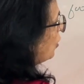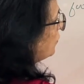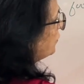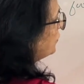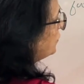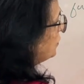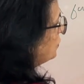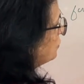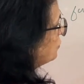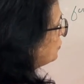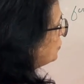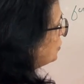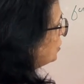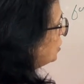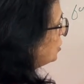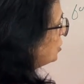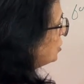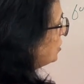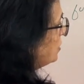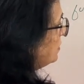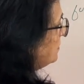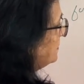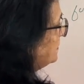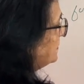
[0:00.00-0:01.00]
of
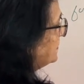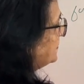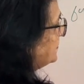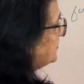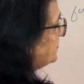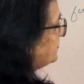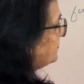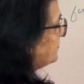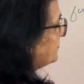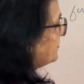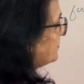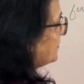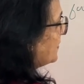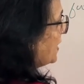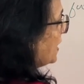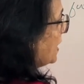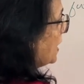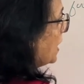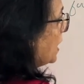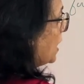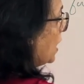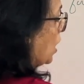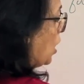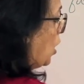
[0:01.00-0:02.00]
nutrition
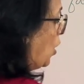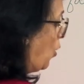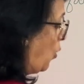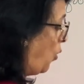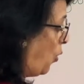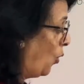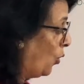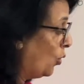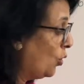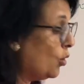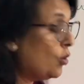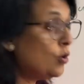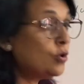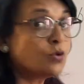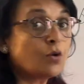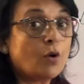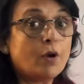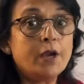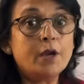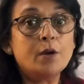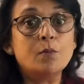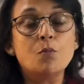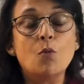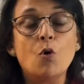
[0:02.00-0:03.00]

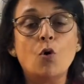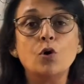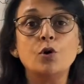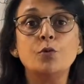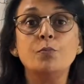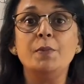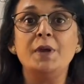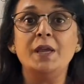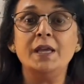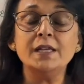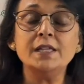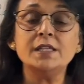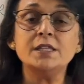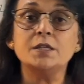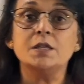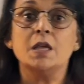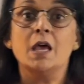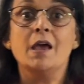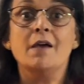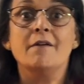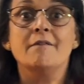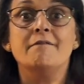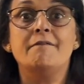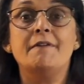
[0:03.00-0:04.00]
Holozoic mode means
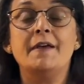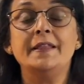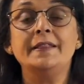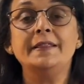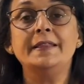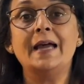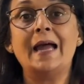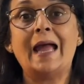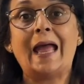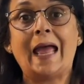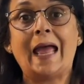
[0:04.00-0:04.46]
when the